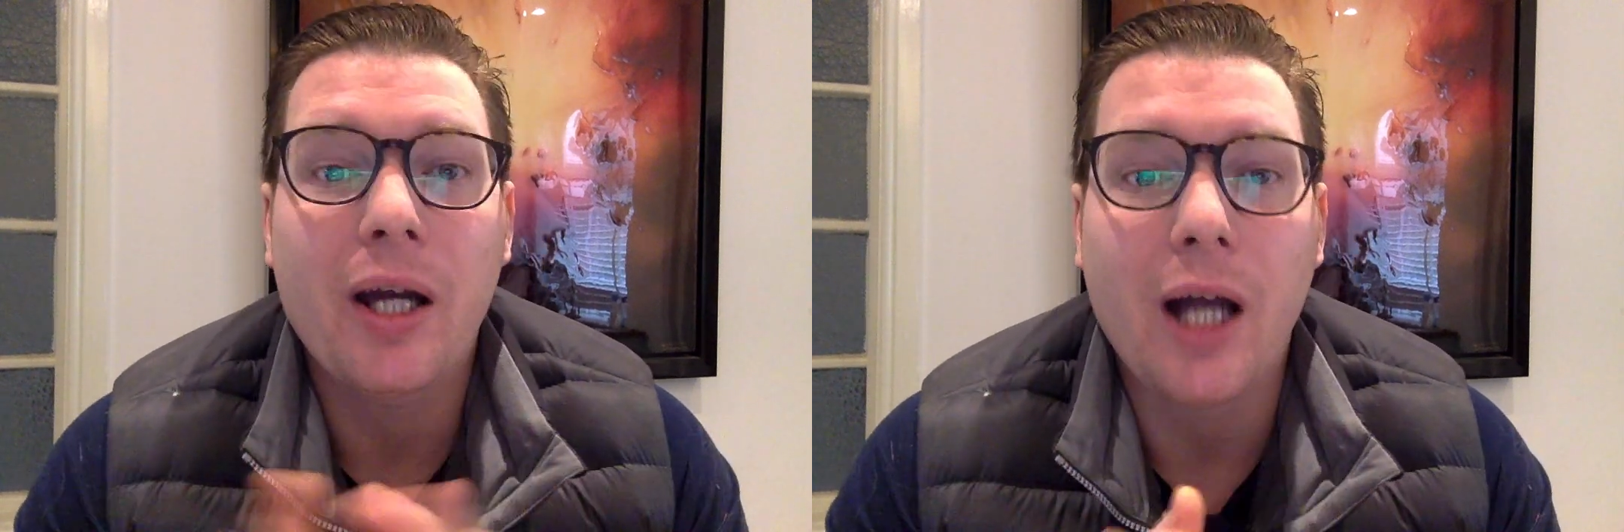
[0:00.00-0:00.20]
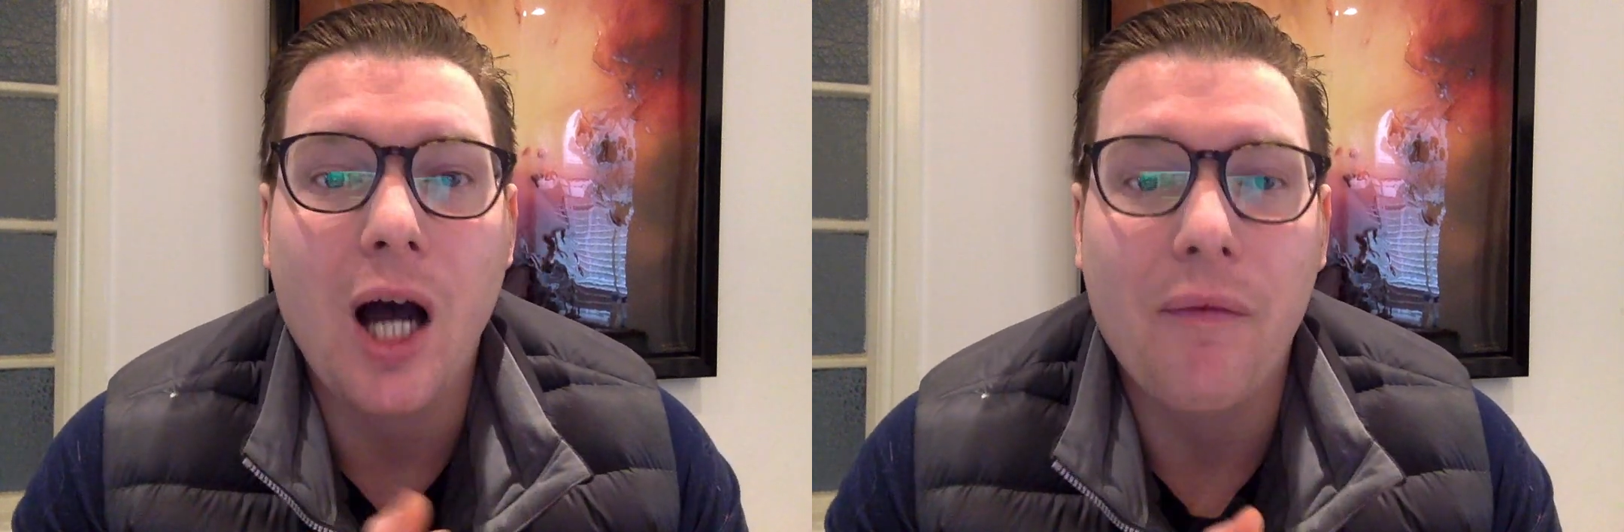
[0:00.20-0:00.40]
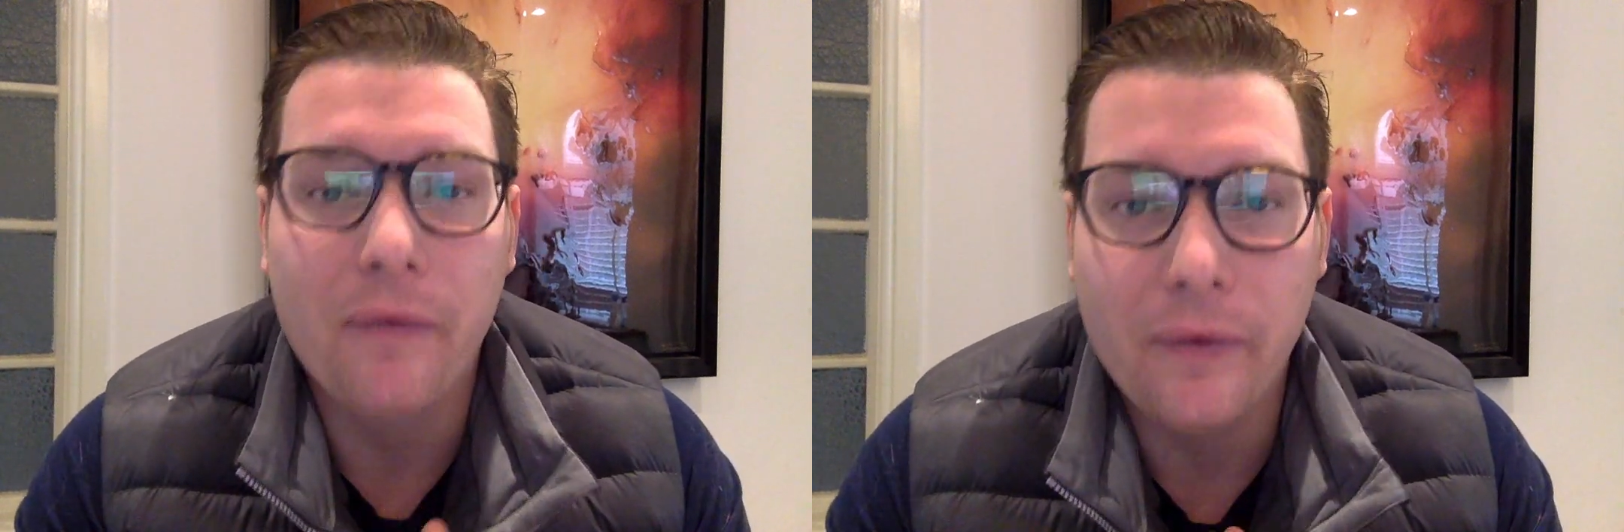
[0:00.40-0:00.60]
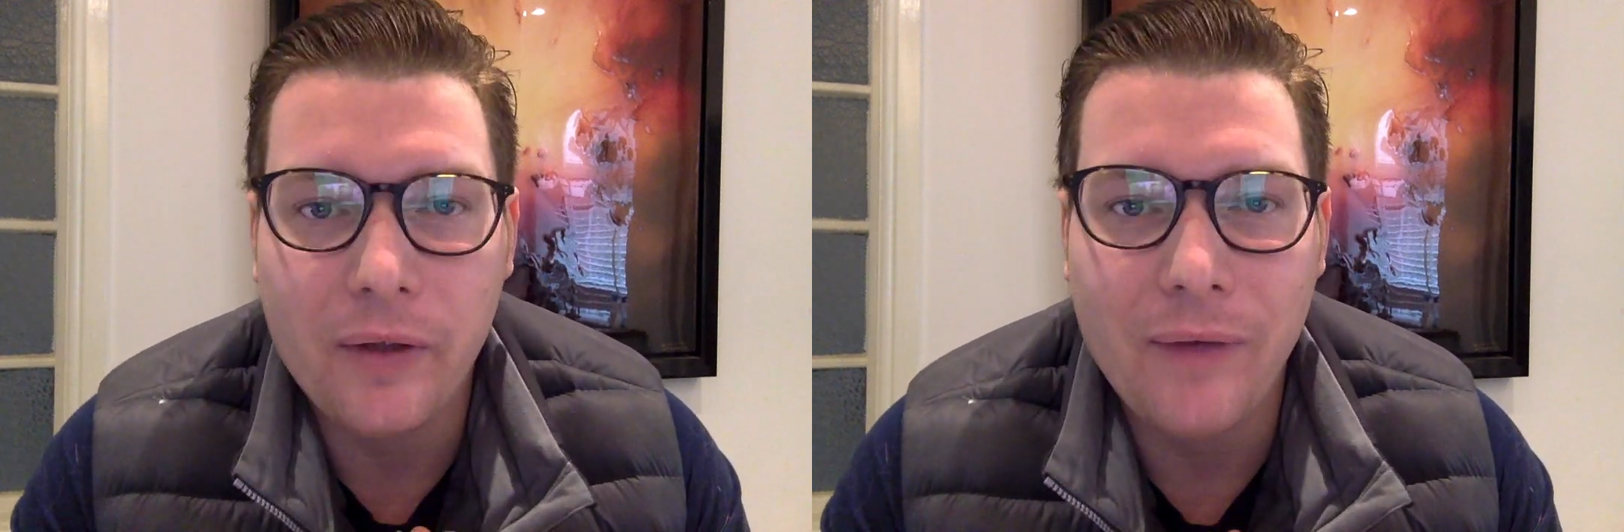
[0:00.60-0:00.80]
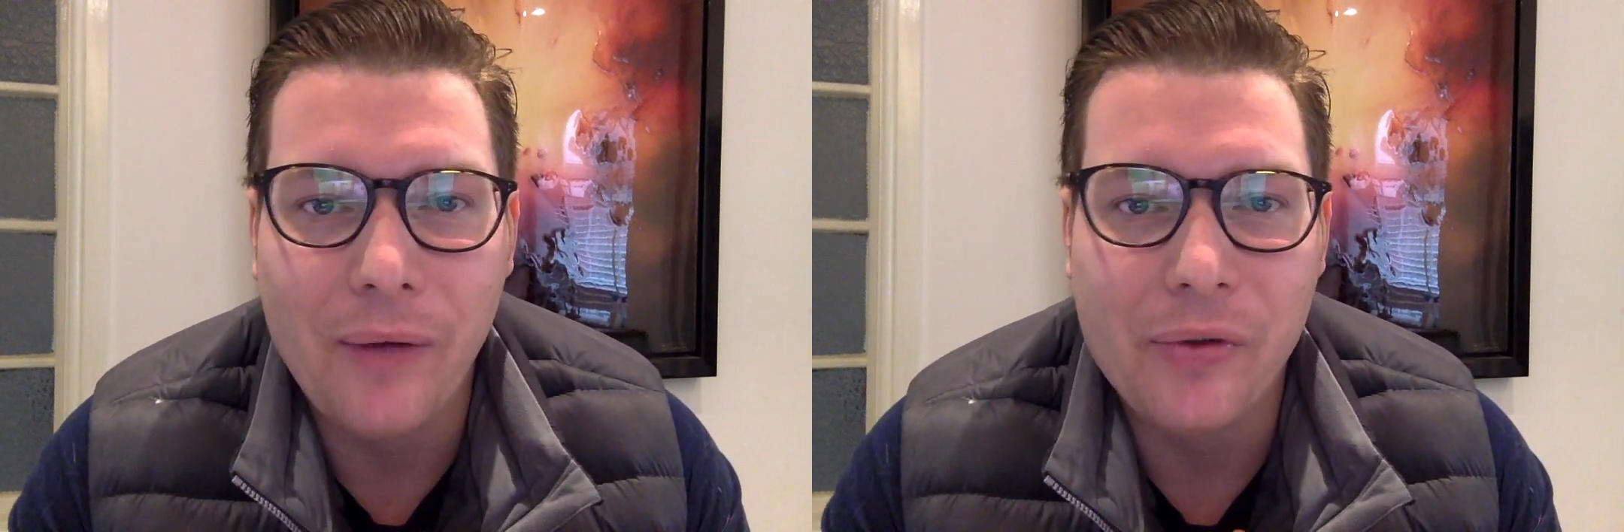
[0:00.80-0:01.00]
a car for
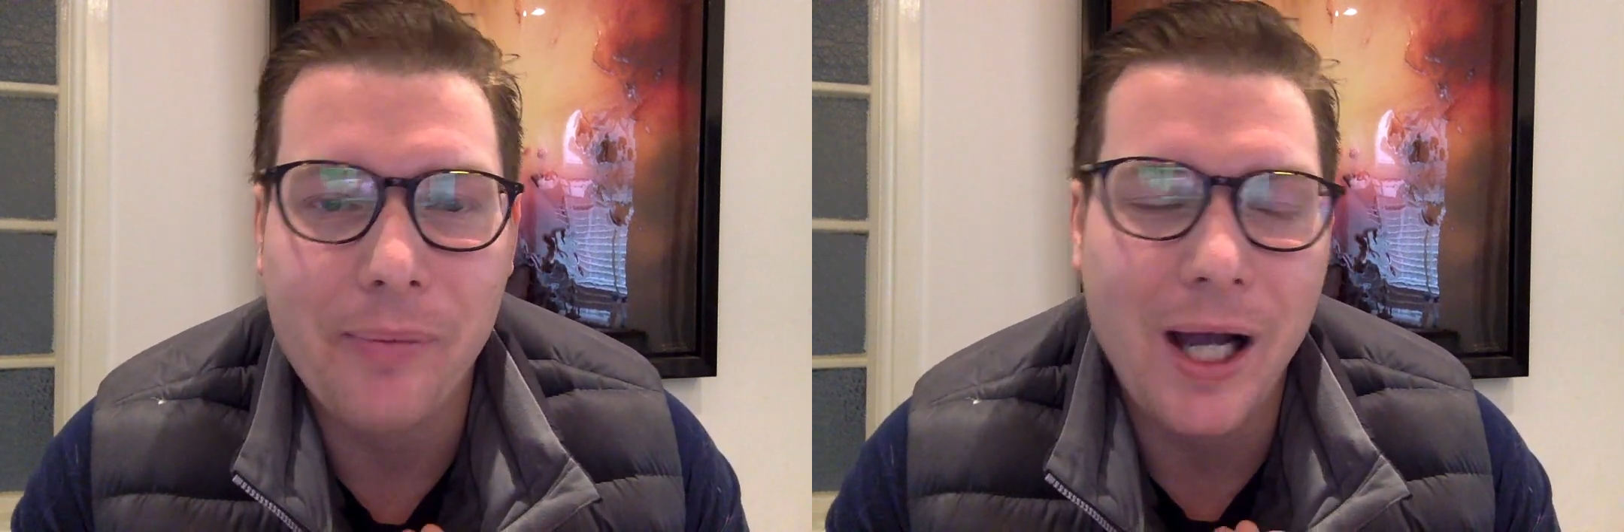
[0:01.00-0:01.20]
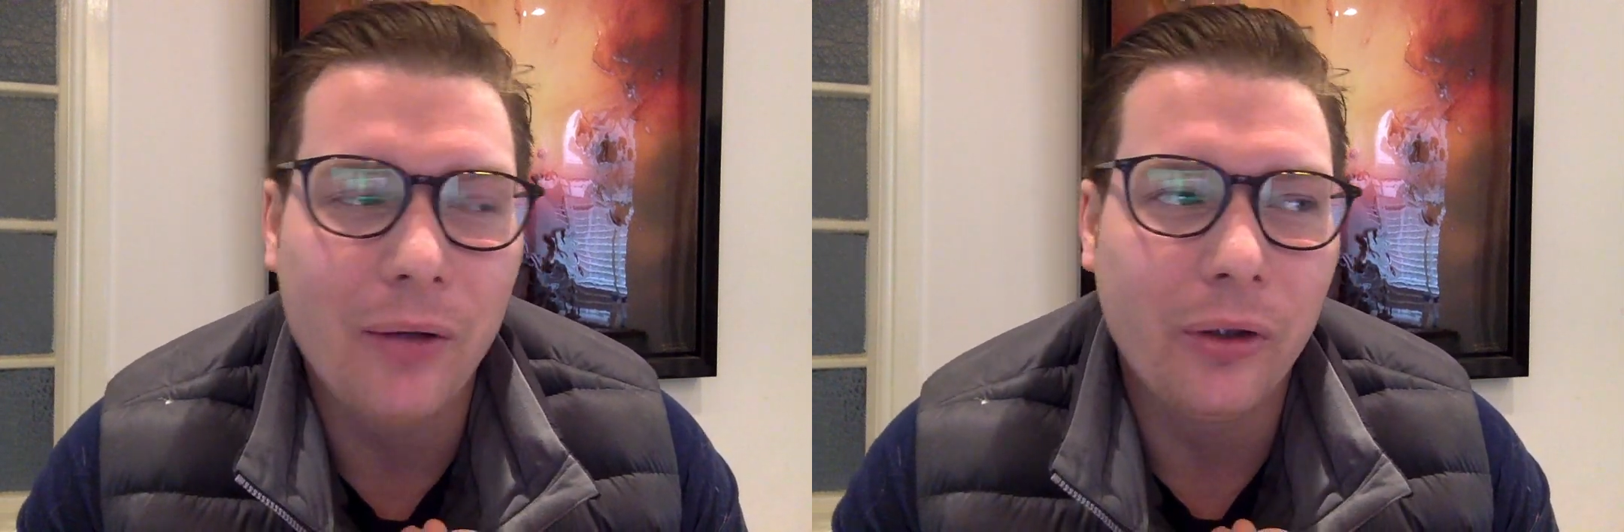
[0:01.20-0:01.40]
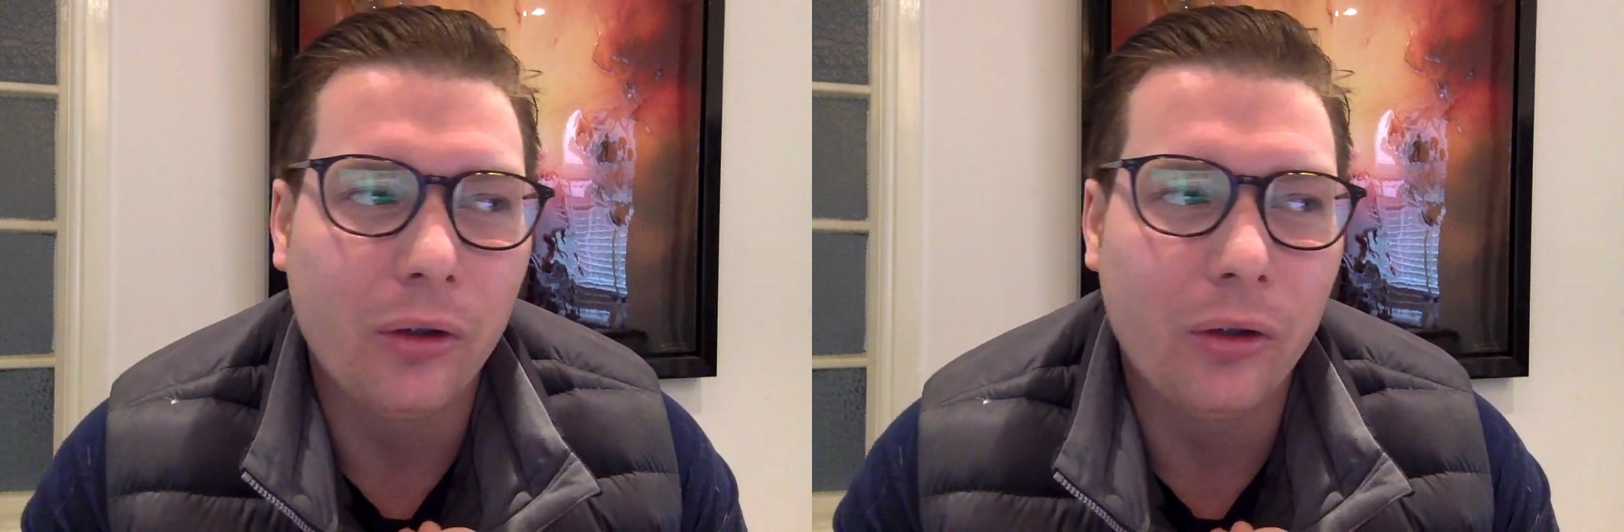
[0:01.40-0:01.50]
£50,000.